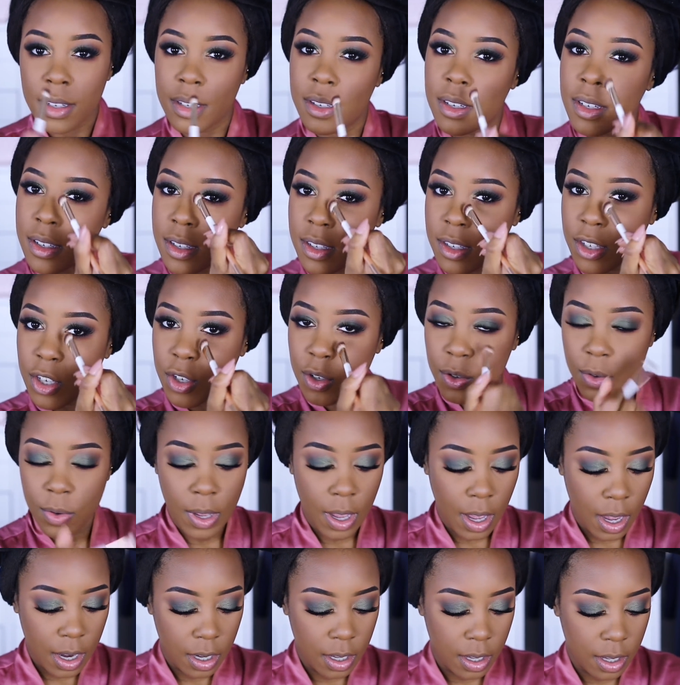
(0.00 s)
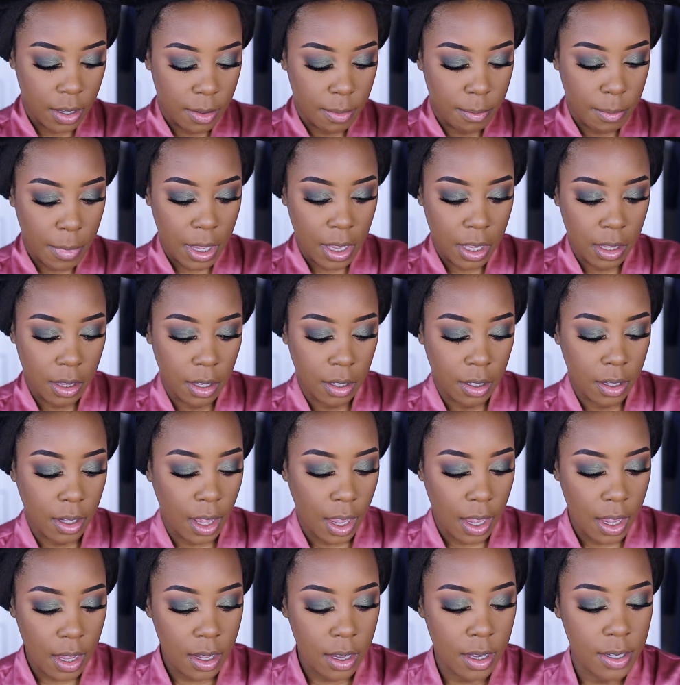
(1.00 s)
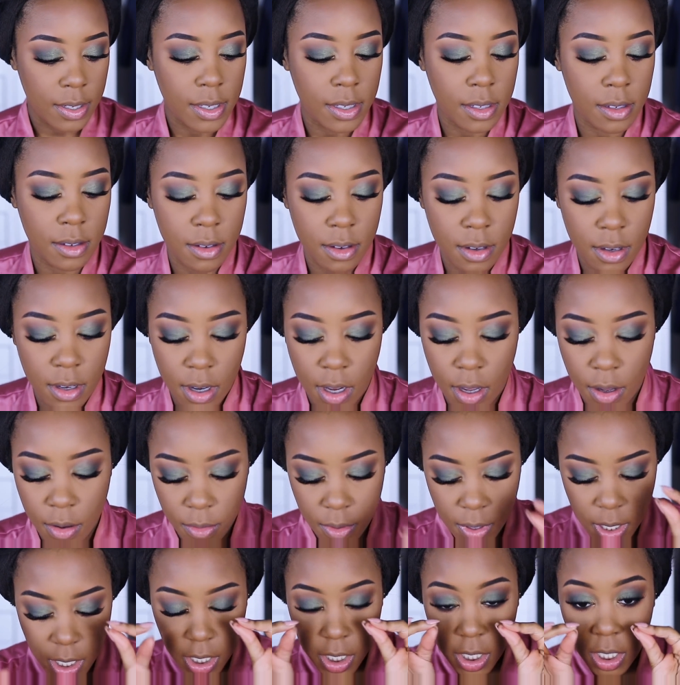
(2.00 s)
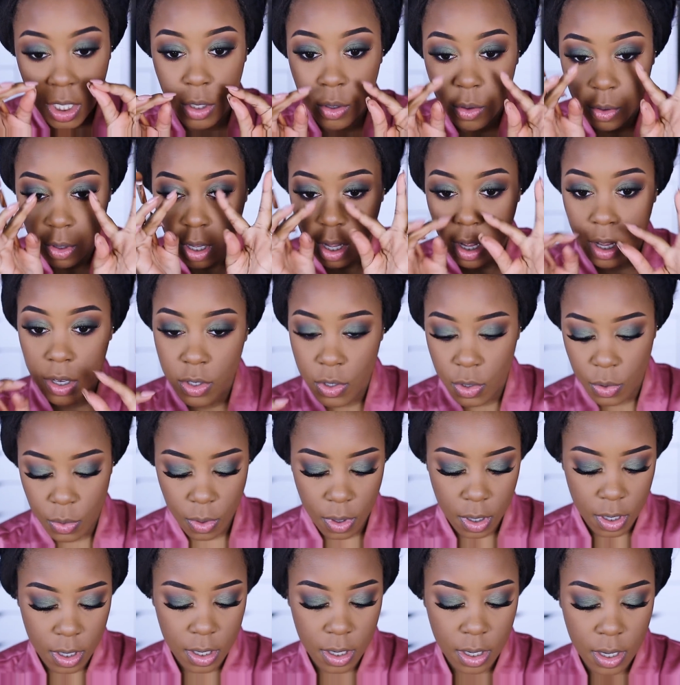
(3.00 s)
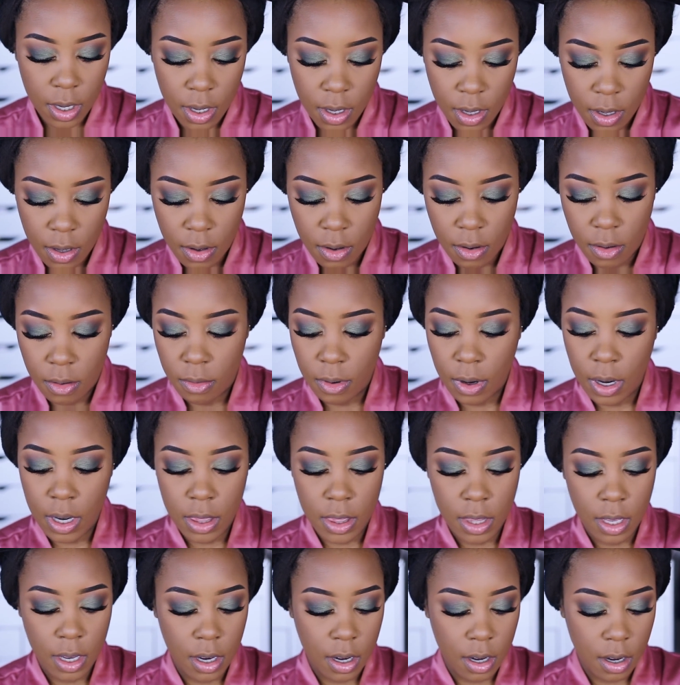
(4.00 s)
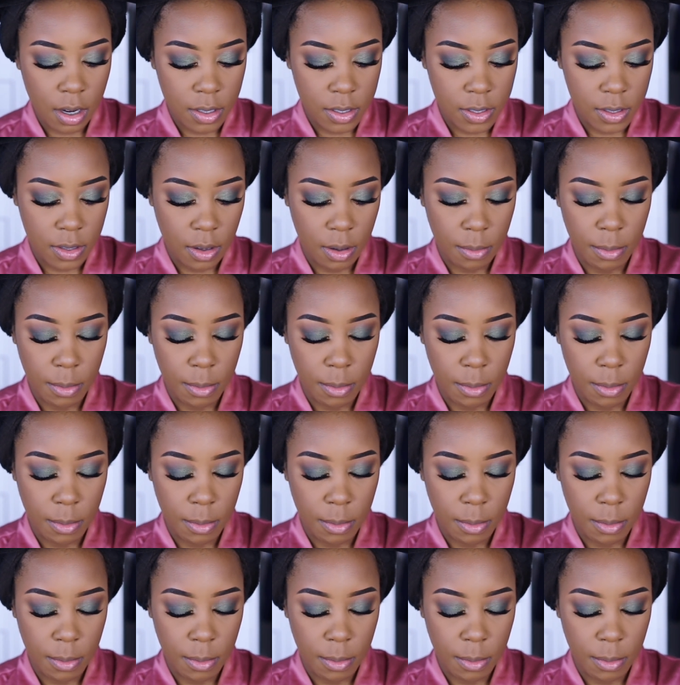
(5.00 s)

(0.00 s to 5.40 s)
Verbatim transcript: just to kind of make it look like it's, you know, a little contoured right there. So